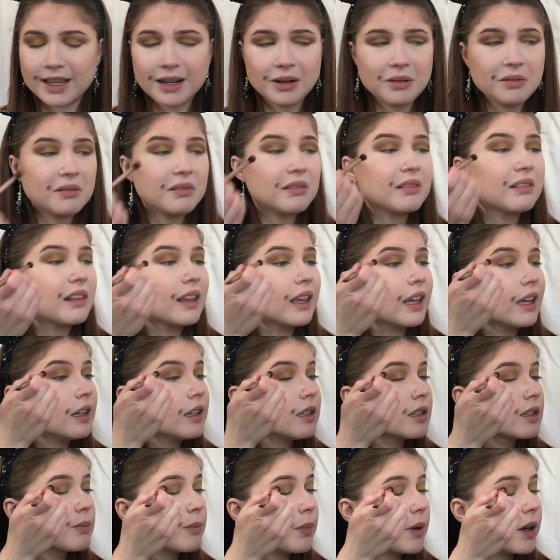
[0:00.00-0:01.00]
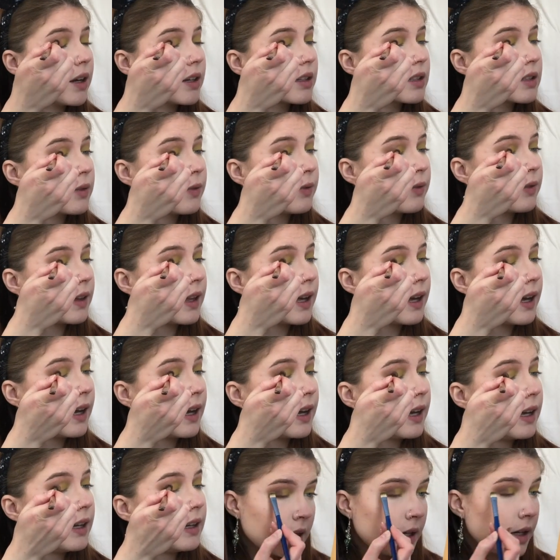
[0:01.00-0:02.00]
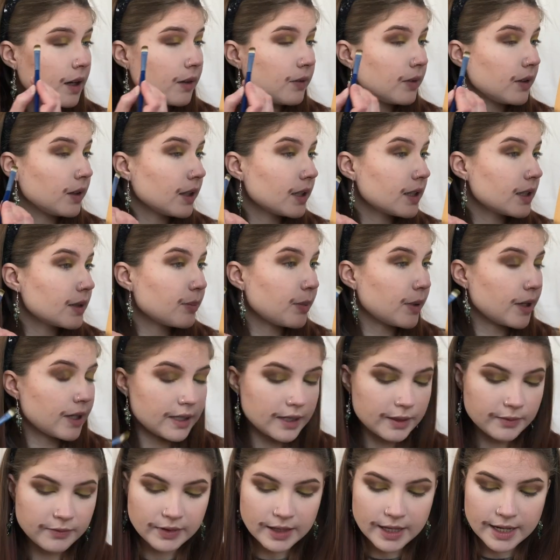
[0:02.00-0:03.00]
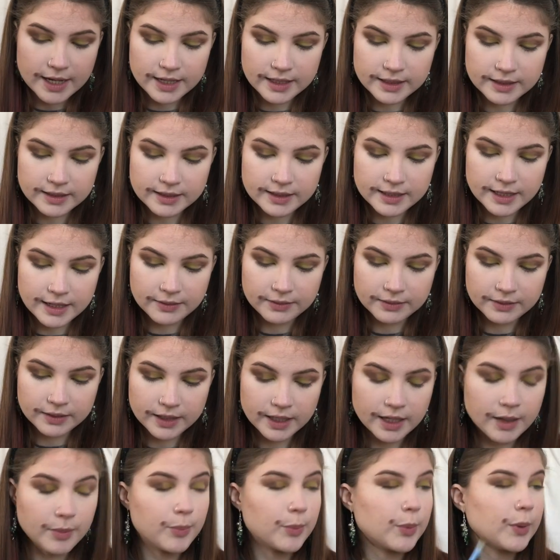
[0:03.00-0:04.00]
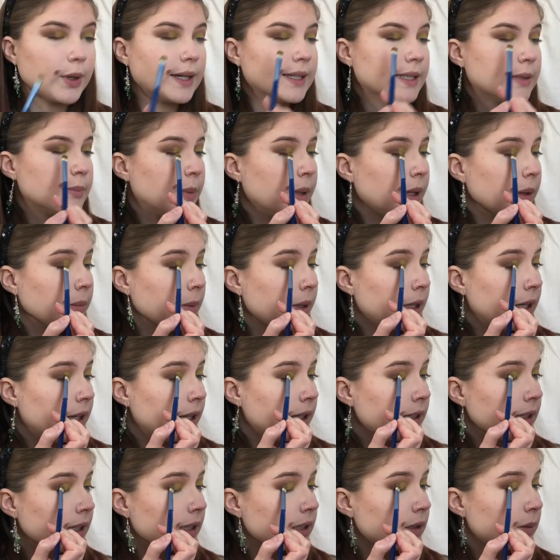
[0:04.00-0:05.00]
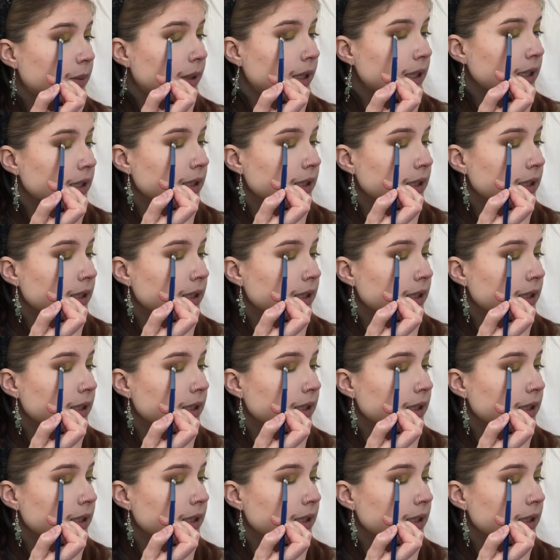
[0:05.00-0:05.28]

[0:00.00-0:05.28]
I don't like Sparks Fly. I feel like Sparks Fly is definitely a pressed pigment, and that's why